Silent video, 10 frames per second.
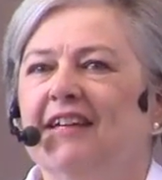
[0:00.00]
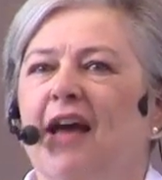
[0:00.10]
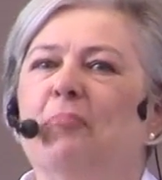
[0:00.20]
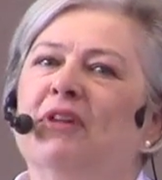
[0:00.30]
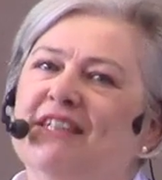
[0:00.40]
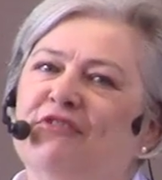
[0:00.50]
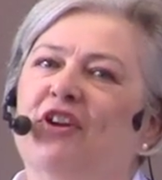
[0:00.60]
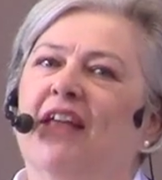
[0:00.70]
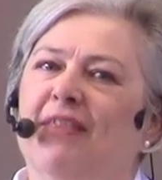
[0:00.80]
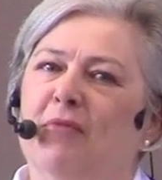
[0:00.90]
Yeah, please
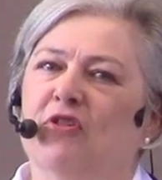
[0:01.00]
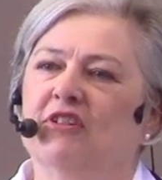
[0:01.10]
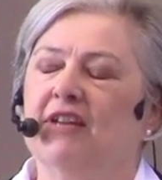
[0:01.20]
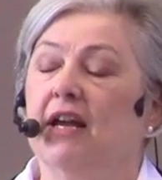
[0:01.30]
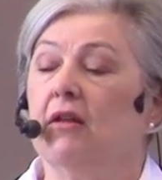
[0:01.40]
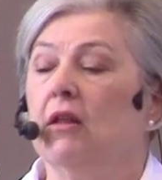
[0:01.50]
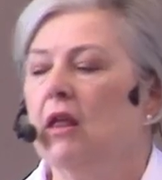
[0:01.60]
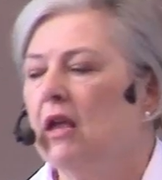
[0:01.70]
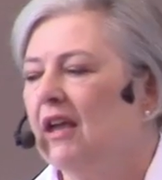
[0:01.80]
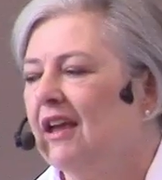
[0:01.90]
forget the motorcycle.
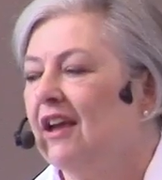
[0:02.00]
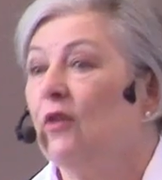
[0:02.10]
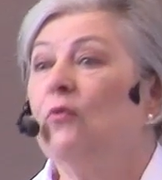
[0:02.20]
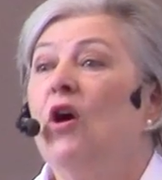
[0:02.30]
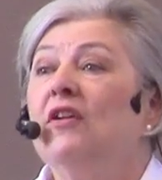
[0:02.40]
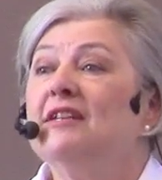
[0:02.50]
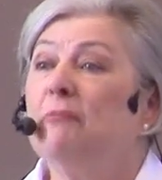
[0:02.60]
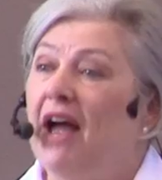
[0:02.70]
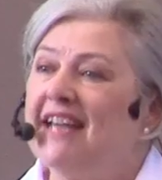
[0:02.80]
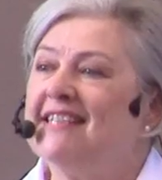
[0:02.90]
Rode his
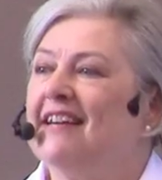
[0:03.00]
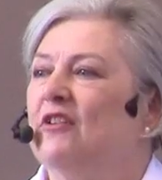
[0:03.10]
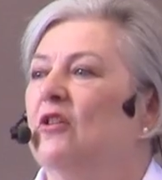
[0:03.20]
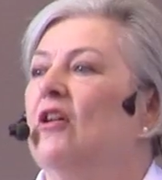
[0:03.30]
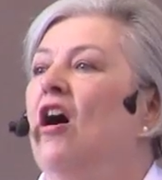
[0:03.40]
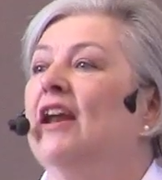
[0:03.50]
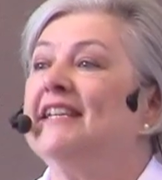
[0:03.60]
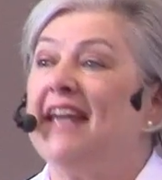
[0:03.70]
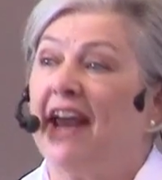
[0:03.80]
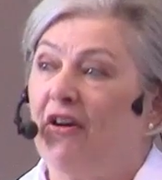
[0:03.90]
bicycle on
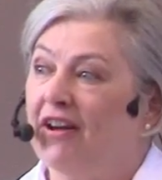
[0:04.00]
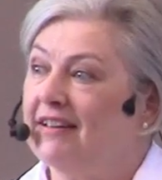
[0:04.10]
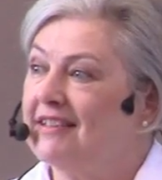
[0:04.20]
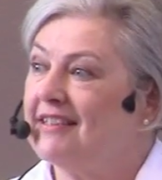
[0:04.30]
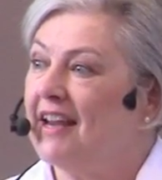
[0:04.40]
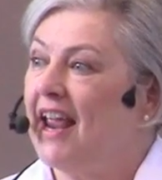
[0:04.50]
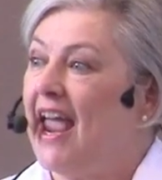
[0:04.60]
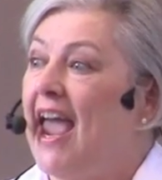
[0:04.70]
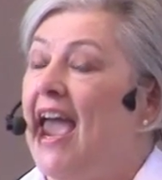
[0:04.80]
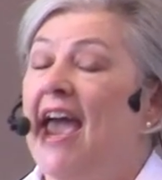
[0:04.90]
his errands,
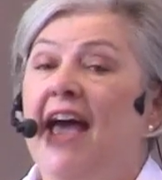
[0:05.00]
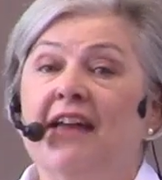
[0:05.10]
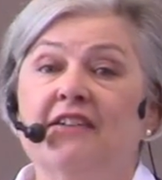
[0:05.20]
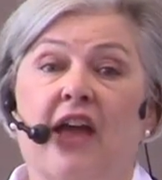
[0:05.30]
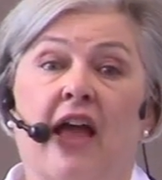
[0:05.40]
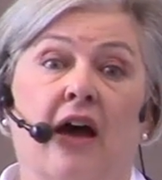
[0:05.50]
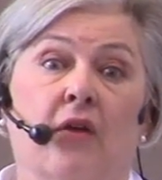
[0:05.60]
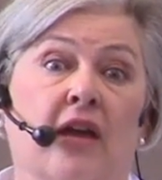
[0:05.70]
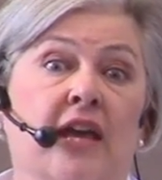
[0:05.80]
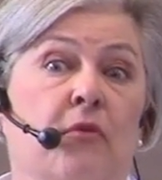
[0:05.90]
and
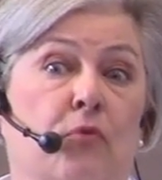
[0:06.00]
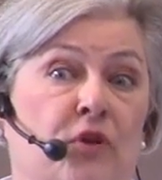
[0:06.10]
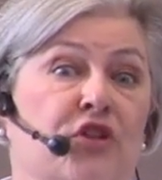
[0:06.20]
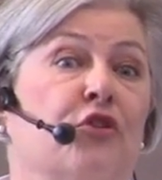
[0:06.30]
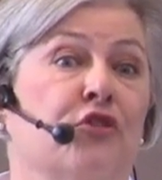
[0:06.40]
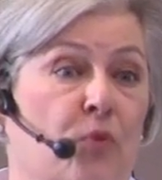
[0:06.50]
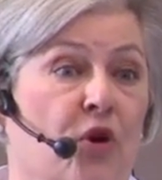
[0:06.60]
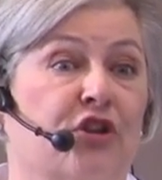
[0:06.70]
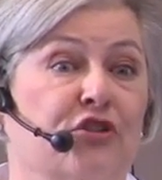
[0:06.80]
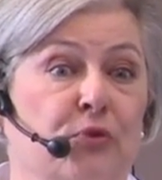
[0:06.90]
he returned to
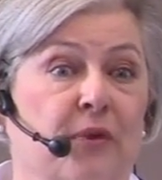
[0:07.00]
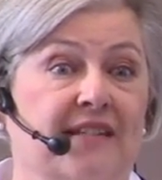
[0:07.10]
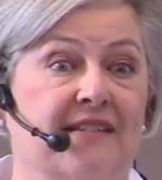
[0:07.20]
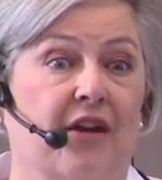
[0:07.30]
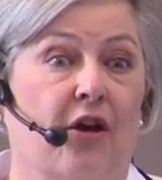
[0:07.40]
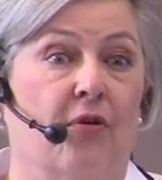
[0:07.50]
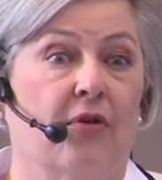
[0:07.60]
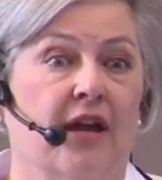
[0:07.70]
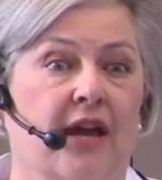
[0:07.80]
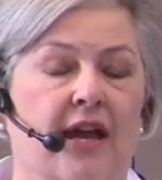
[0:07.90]
work 2 weeks ago.
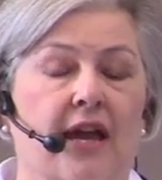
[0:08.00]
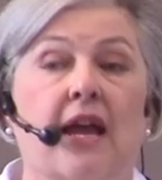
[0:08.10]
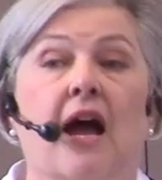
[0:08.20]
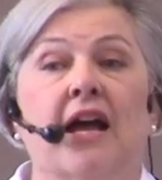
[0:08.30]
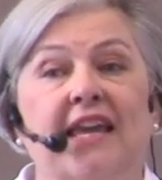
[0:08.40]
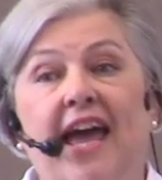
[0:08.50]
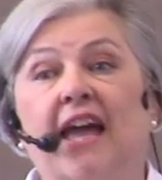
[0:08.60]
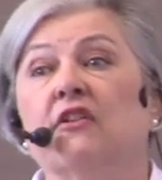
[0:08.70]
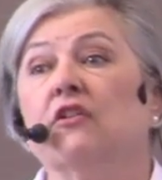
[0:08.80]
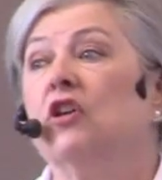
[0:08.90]

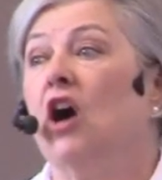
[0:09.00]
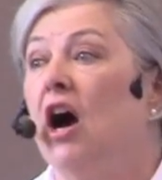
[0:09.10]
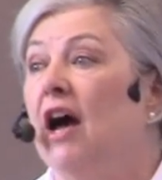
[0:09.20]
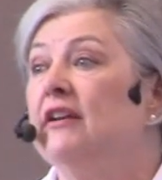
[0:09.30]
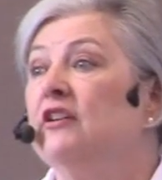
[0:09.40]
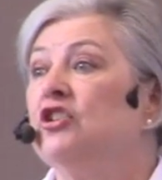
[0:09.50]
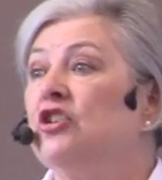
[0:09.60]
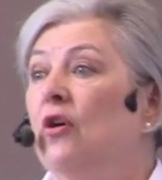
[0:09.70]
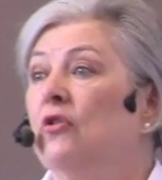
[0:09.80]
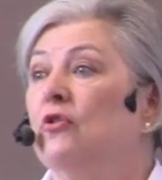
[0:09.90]
Again, God
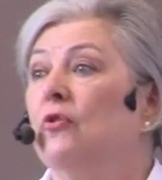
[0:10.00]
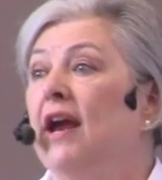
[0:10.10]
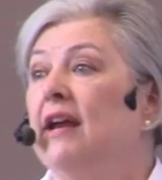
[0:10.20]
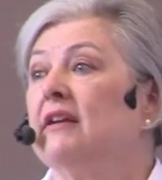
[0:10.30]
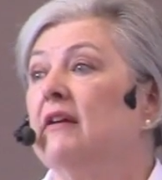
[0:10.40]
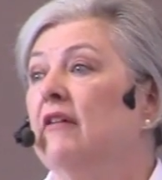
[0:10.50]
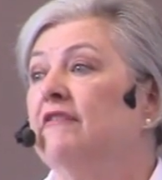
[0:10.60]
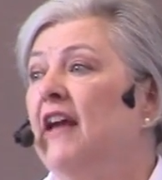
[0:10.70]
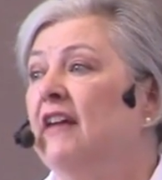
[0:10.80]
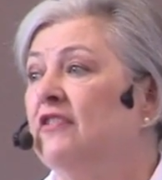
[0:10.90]
showed great
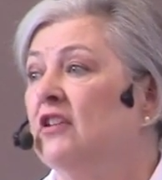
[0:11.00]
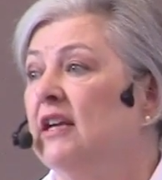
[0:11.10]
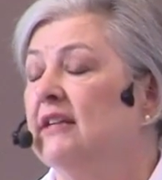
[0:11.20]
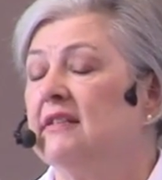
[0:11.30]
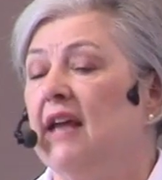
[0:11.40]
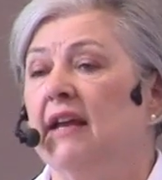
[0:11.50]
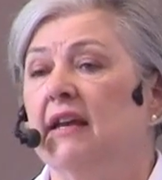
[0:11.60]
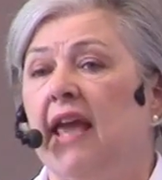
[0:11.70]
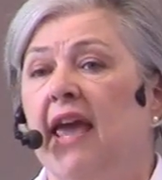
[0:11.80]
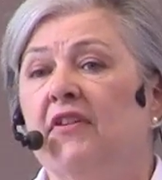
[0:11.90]
faithfulness
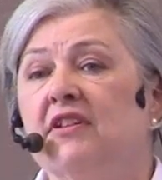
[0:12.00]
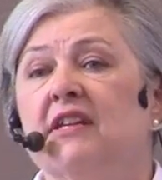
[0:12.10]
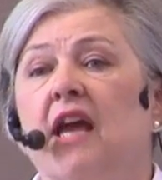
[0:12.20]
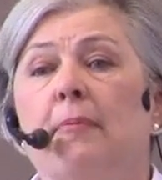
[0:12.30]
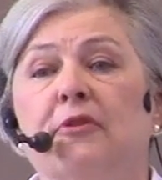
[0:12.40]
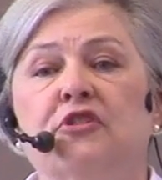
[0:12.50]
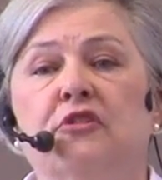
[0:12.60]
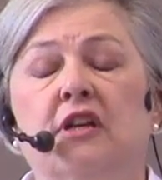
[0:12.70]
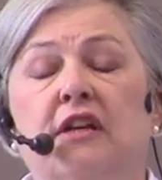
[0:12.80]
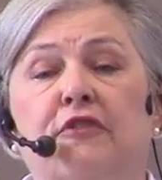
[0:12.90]
and gave us the
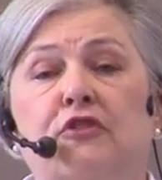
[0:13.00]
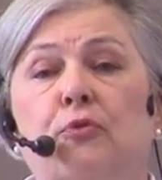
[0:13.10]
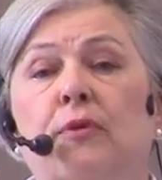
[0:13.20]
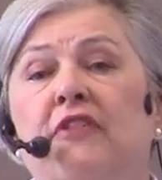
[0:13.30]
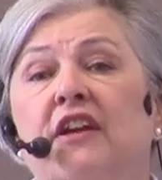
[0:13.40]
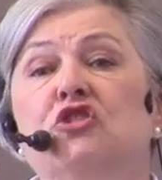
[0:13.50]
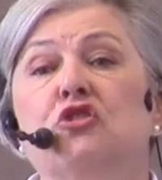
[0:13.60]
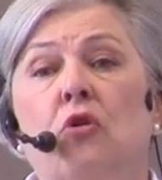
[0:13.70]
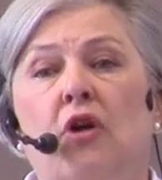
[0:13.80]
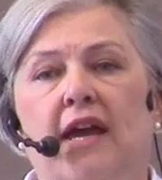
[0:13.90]
opportunity for terrific
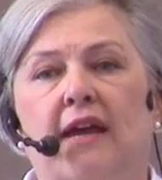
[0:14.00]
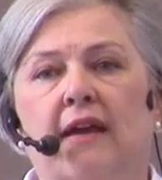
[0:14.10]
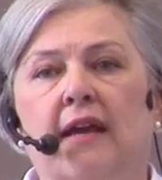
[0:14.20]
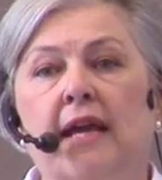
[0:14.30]
joy.